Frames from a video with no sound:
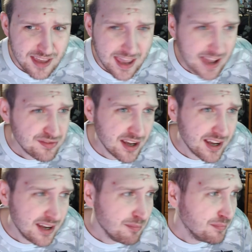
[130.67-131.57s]

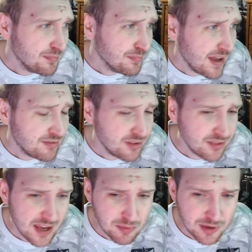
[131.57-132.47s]
halftime after
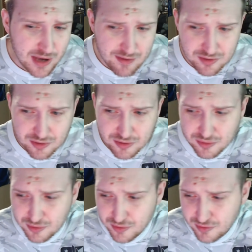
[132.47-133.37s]
that we after
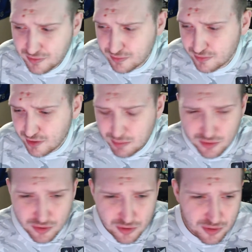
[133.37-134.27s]
those couple
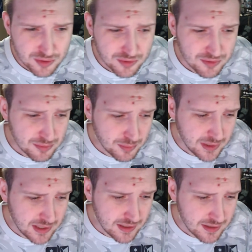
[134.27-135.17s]
goals
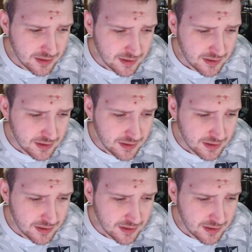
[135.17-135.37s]
we